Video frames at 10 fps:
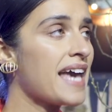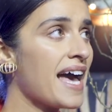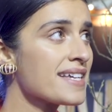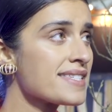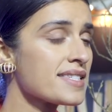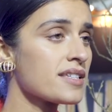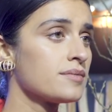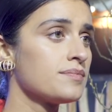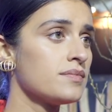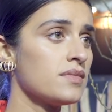she still kind of
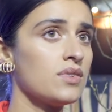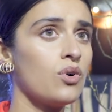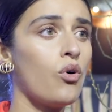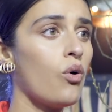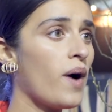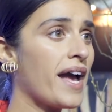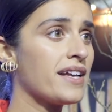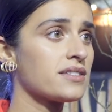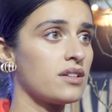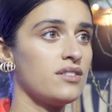solo?
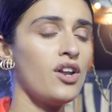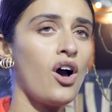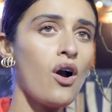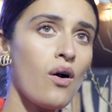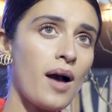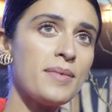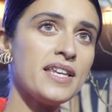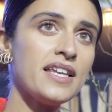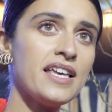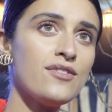Always. Still? No, I
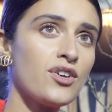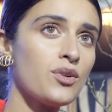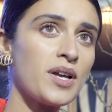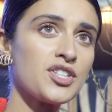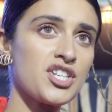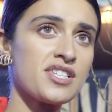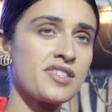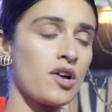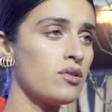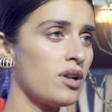mean, even when she's
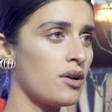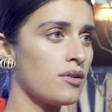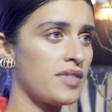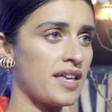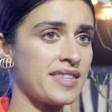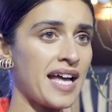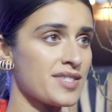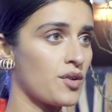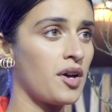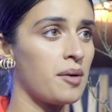solo,
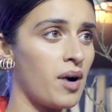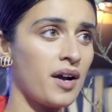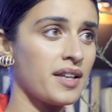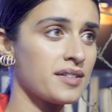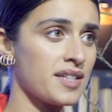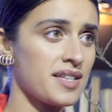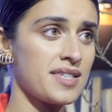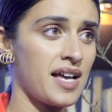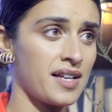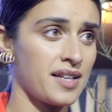that's on her mind, is
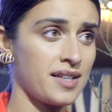that